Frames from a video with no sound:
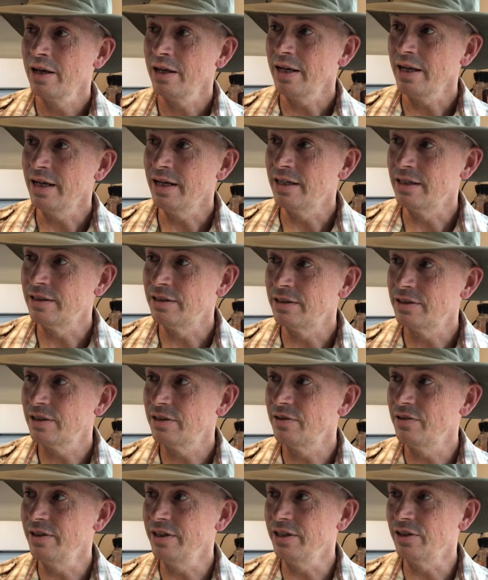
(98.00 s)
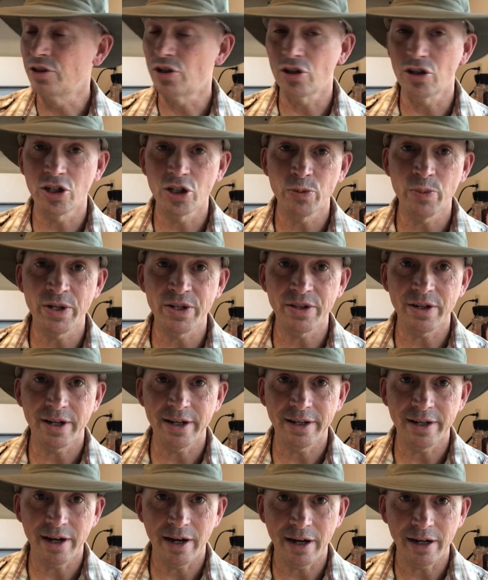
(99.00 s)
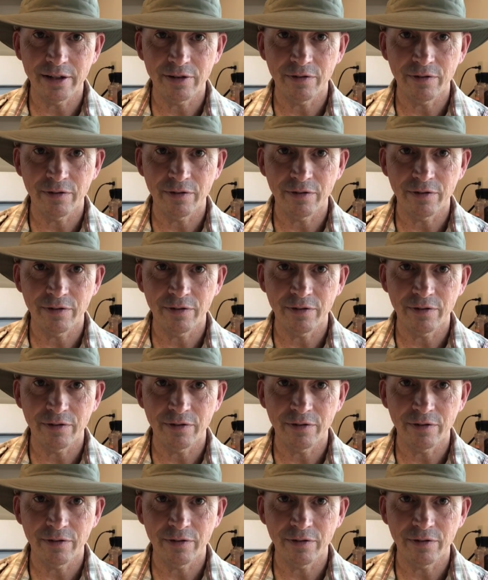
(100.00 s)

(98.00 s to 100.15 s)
and the encouragement that I got